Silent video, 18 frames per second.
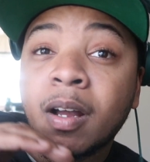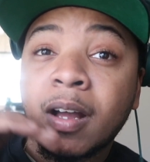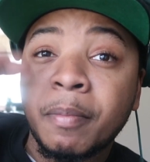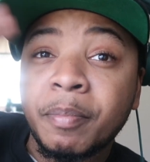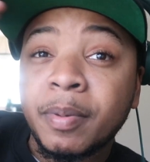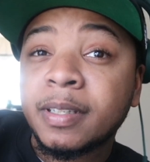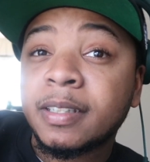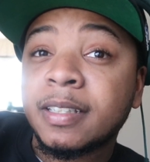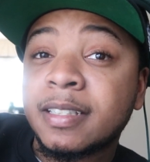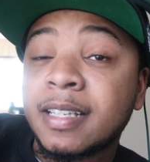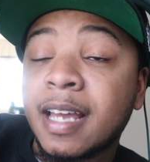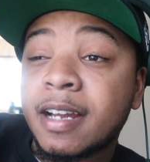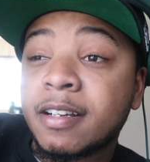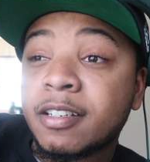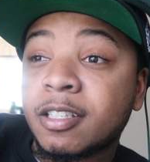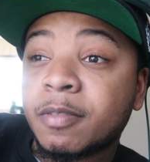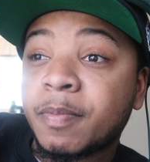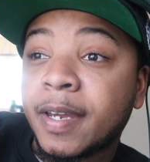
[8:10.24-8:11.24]
upping the
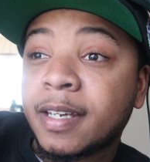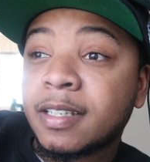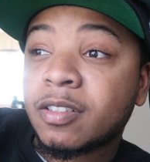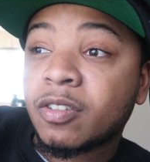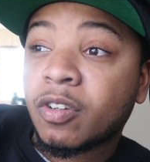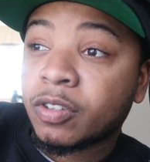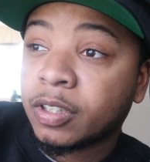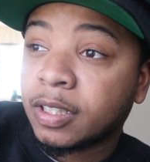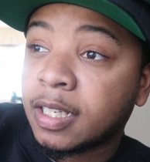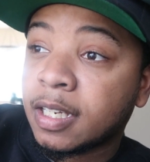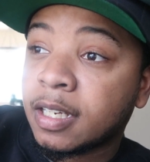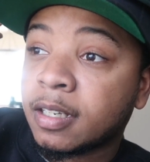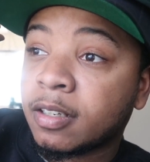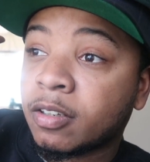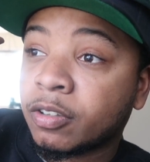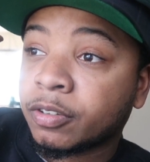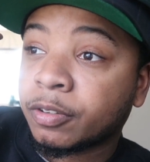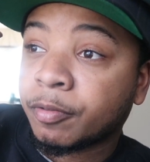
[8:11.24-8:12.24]
tire specs on
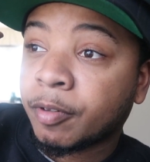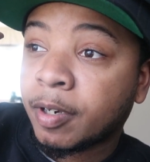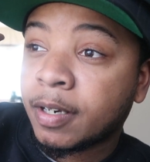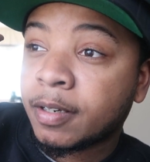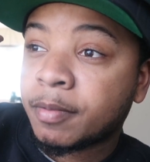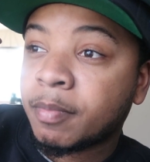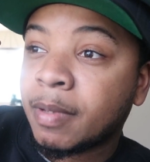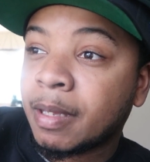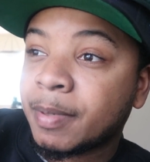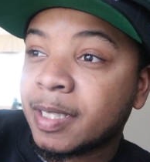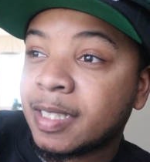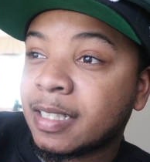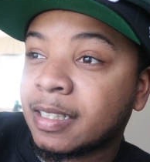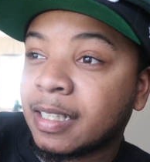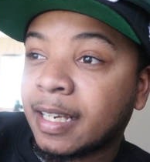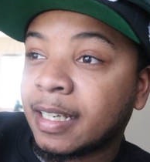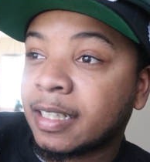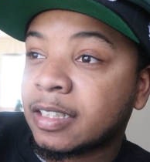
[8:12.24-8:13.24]
the rear, maybe
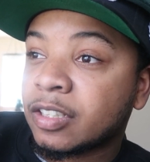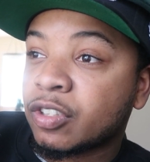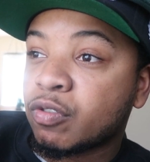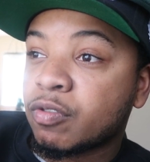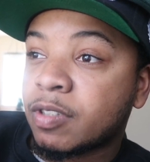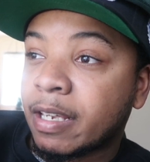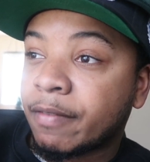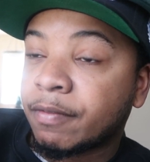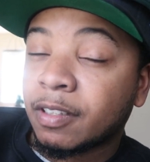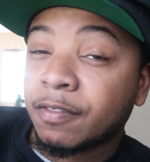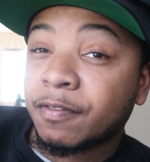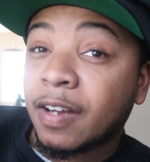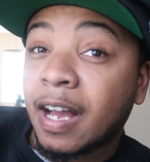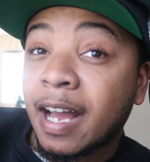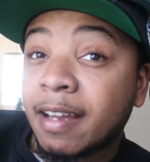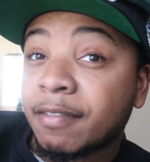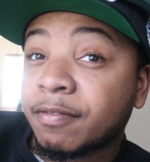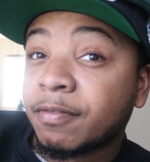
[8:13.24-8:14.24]
to like a
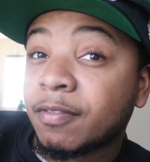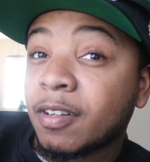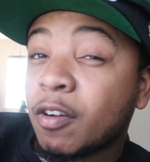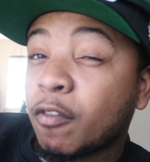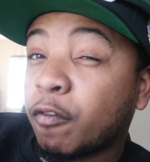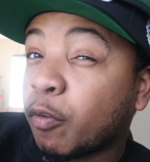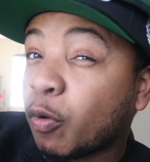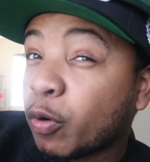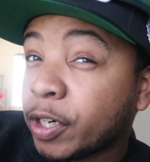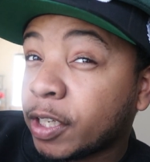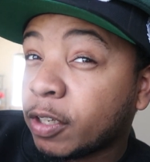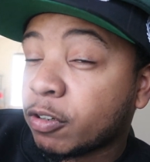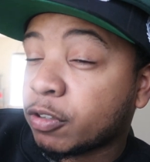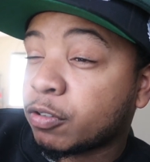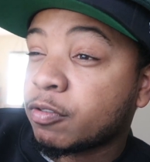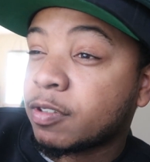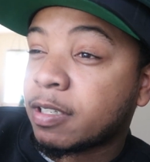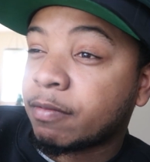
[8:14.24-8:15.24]
275/40
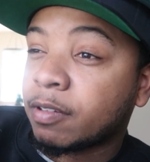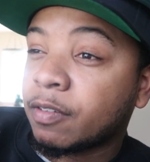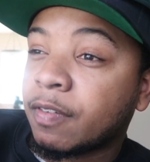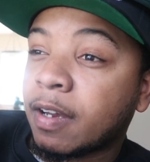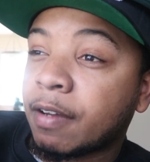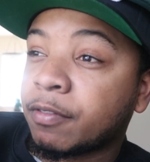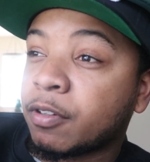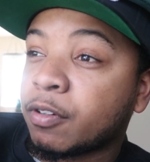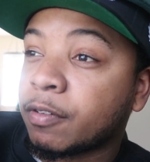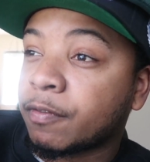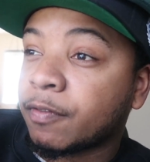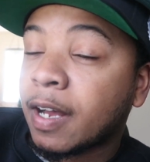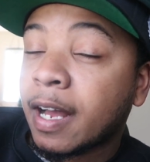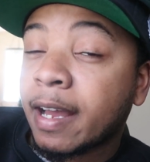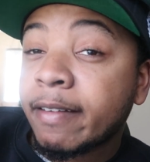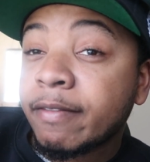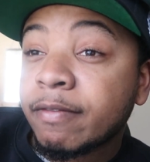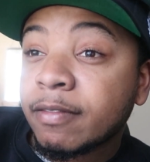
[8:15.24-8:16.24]
or
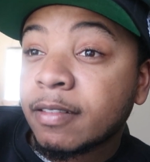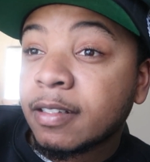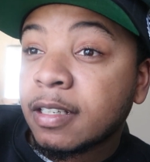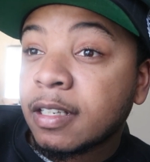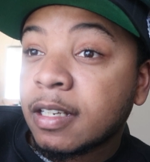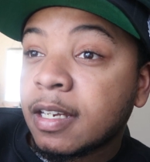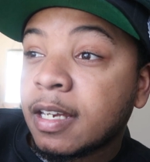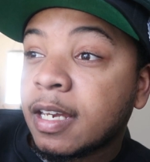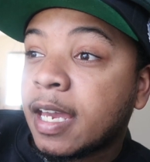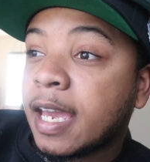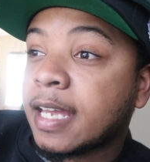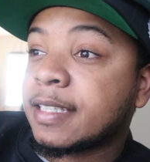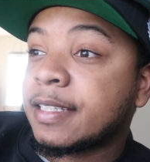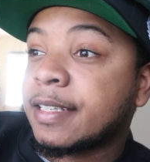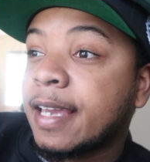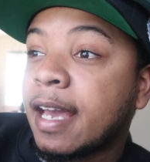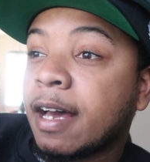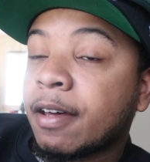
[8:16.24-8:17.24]
275/35,
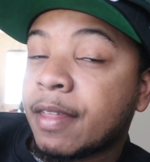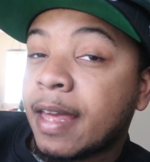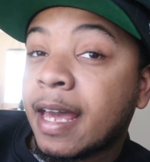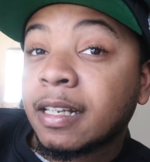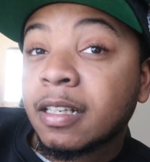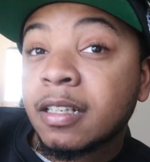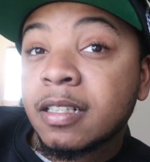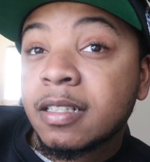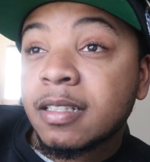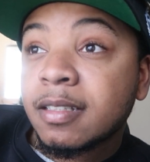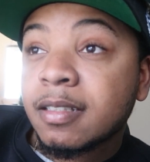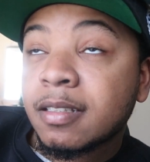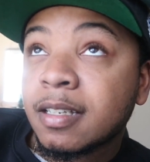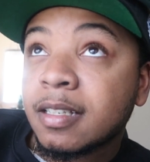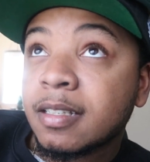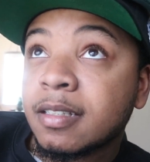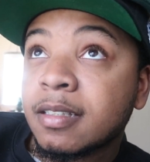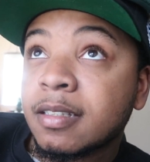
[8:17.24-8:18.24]
and see how that looks.
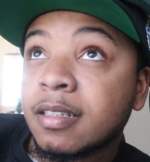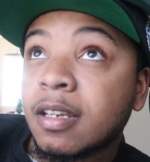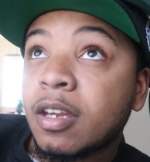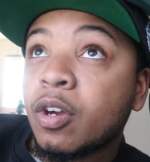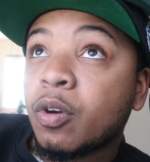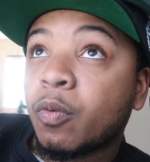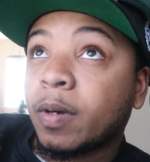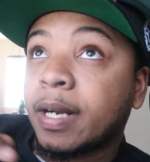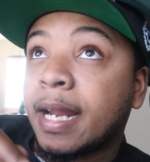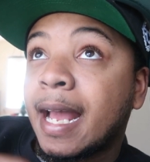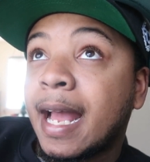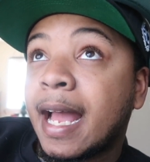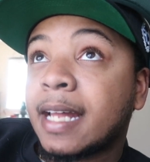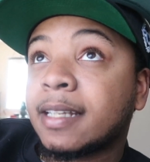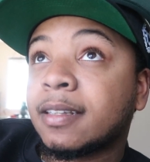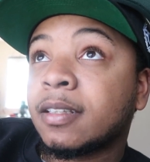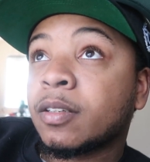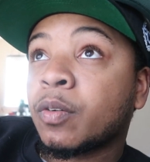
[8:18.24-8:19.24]
Because when I
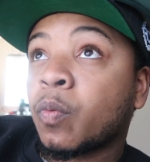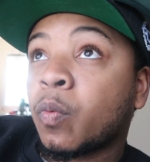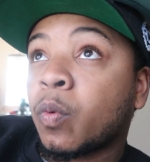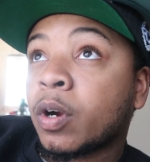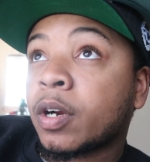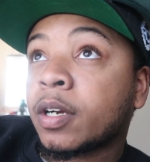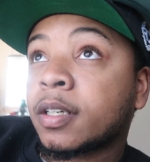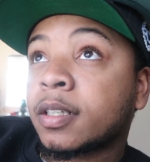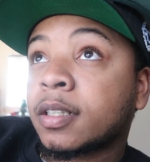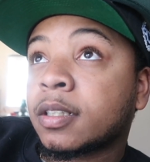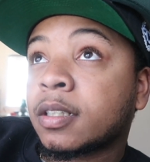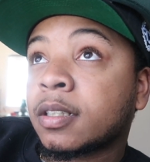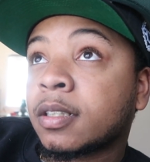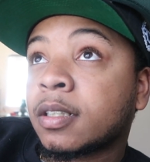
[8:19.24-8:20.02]
had the work